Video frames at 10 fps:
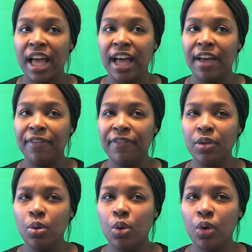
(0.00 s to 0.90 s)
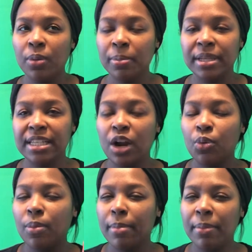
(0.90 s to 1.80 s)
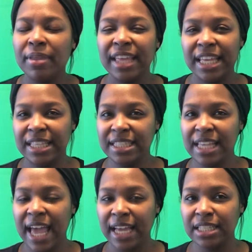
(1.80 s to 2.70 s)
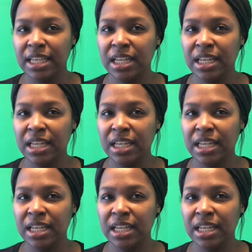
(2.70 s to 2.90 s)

I feel horrible because I don't remember the exact